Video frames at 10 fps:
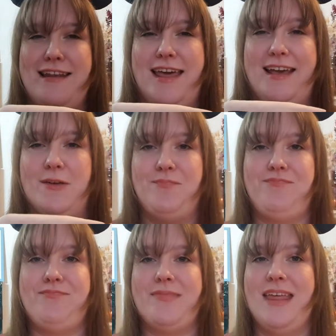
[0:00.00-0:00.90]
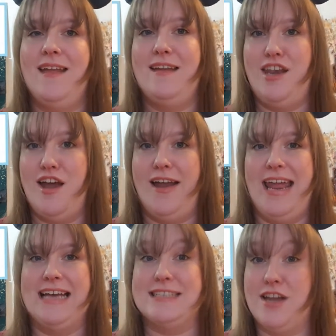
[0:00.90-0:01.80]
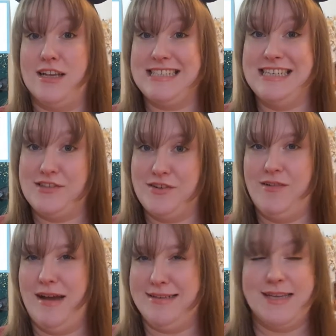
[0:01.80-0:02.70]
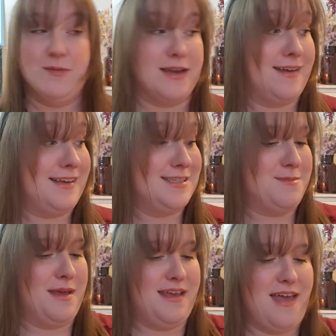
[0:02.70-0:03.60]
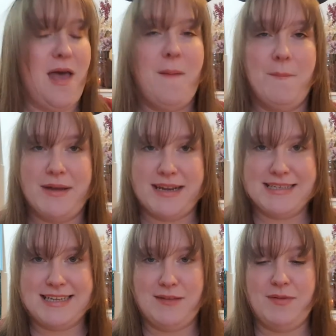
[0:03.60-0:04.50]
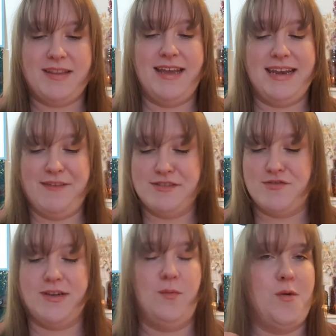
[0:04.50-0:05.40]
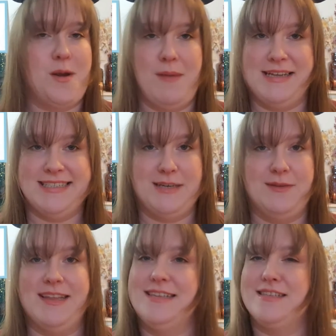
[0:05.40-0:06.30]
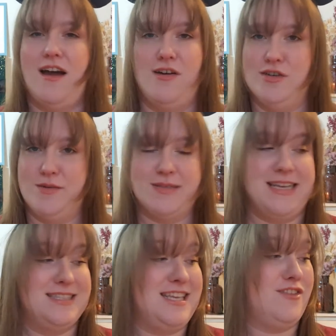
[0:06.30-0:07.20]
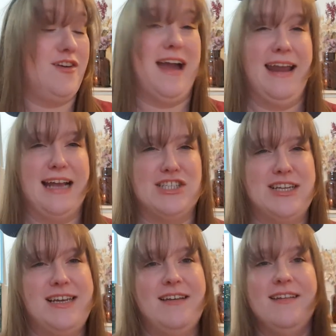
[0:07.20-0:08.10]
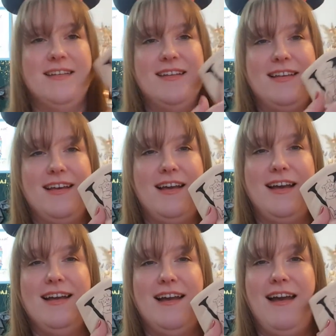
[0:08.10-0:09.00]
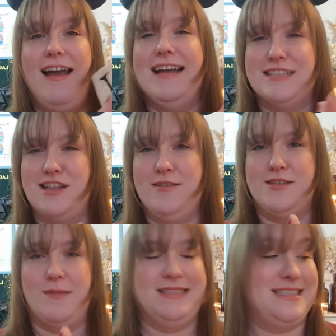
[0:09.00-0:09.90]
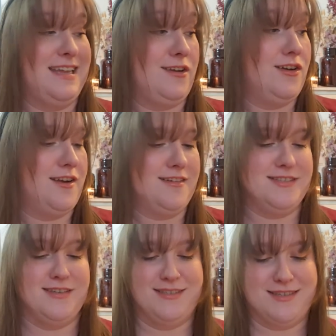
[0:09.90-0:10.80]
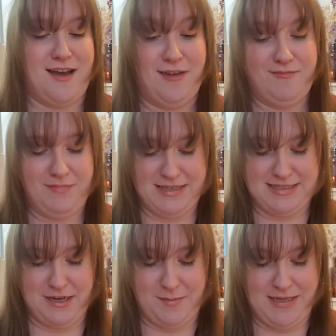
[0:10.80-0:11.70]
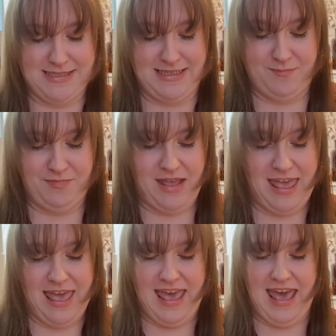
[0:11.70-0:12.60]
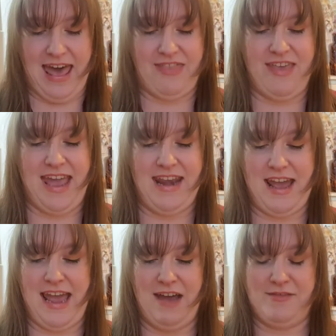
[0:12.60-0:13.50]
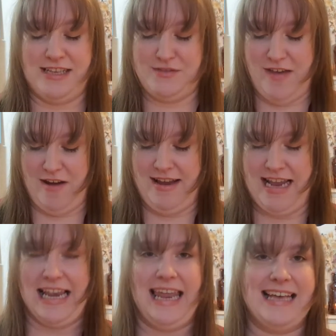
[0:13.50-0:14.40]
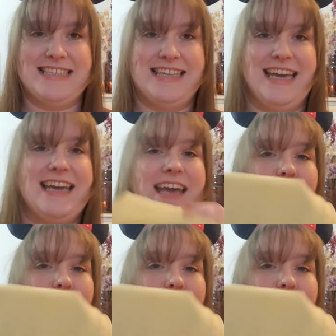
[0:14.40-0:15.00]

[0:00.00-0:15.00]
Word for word: like not as not see-through as I would like it to be. But I'll deal with it. If it's real warm, I'll deal with it. It's not 100% see-through and actually it's close to my skin color, so it's not it's not a big deal. And then I have this very classic